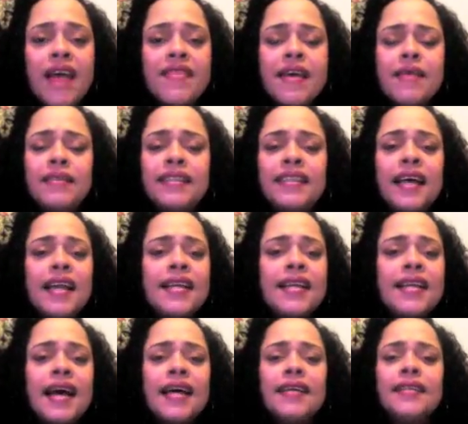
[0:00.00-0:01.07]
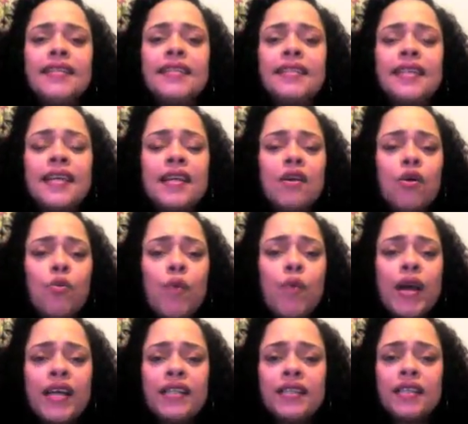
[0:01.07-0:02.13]
And they selling that shit
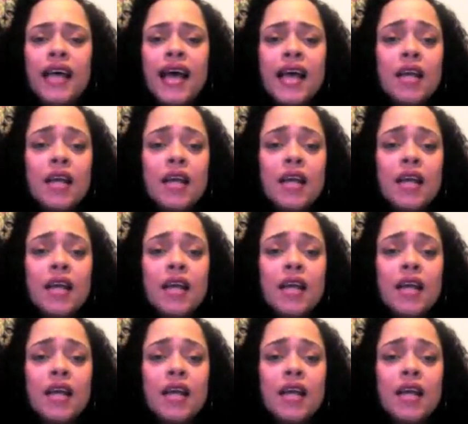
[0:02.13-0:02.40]
away to